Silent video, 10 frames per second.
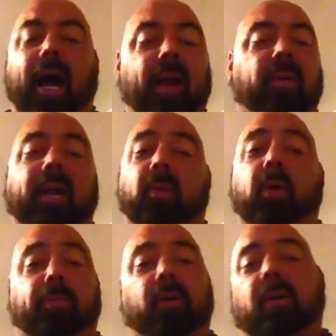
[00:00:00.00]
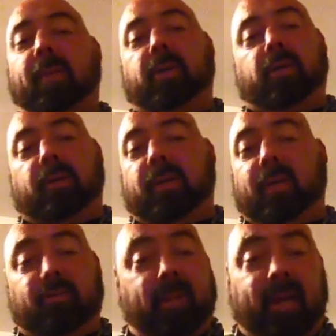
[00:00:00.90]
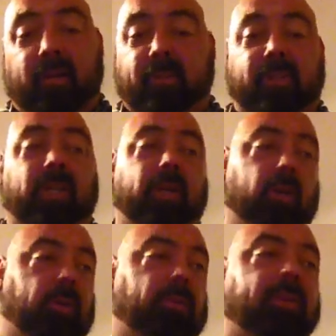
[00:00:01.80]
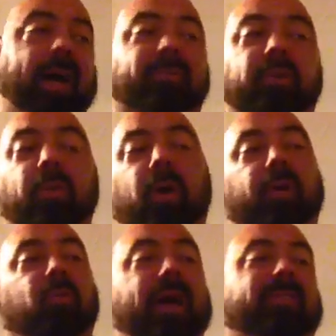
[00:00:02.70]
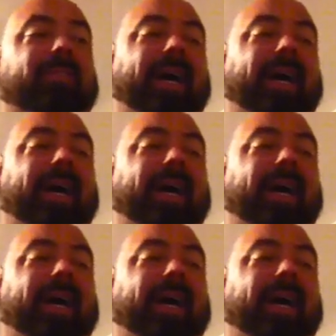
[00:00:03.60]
I don't care what program you're doing. It doesn't matter if it's Cube, 531, West